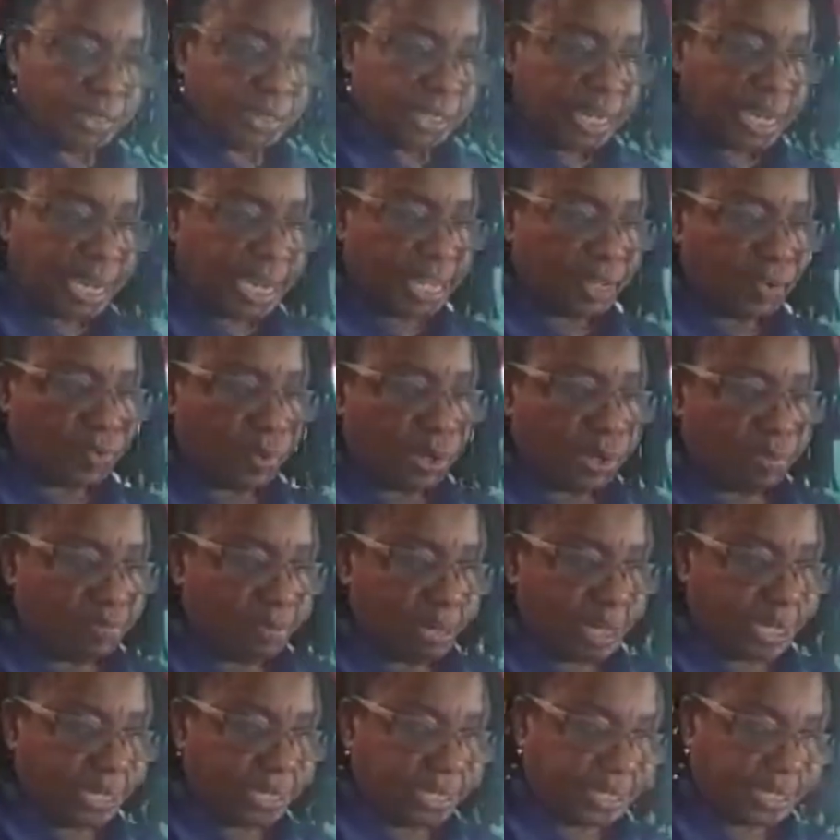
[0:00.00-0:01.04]
And we
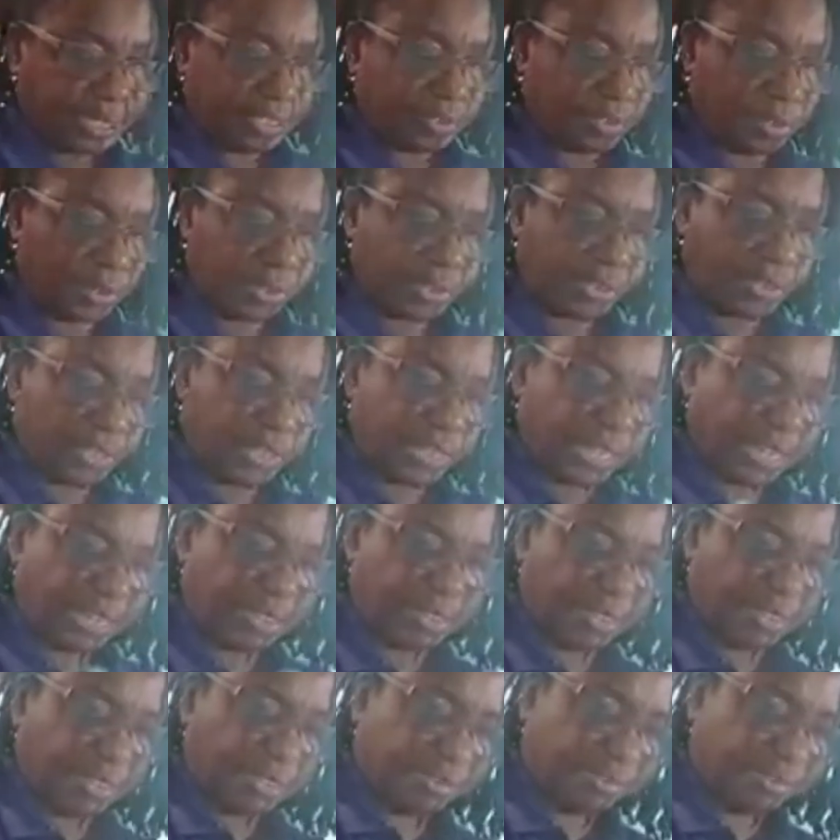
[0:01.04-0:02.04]
blend it all together.